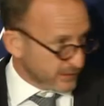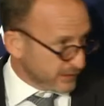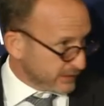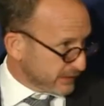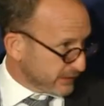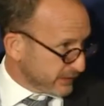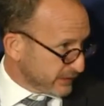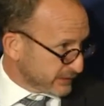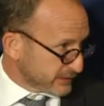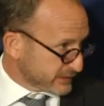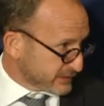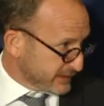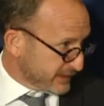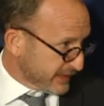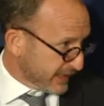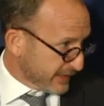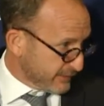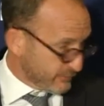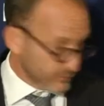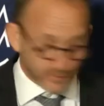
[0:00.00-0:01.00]
Uh,
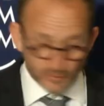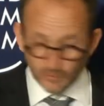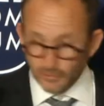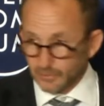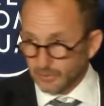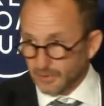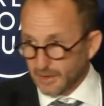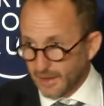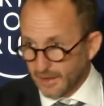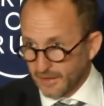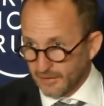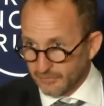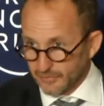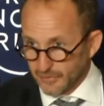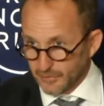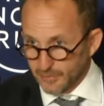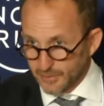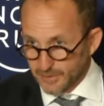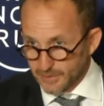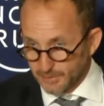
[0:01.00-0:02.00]
today we will have
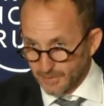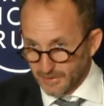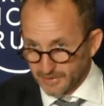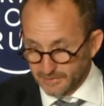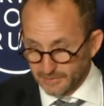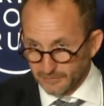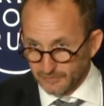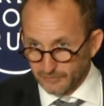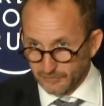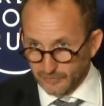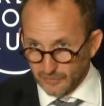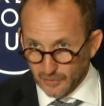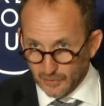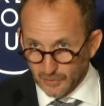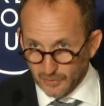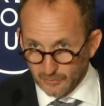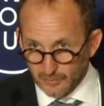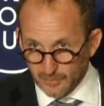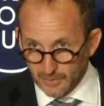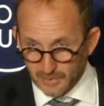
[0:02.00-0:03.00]
a perspective
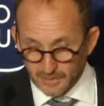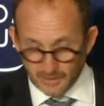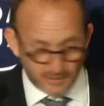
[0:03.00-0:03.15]
from,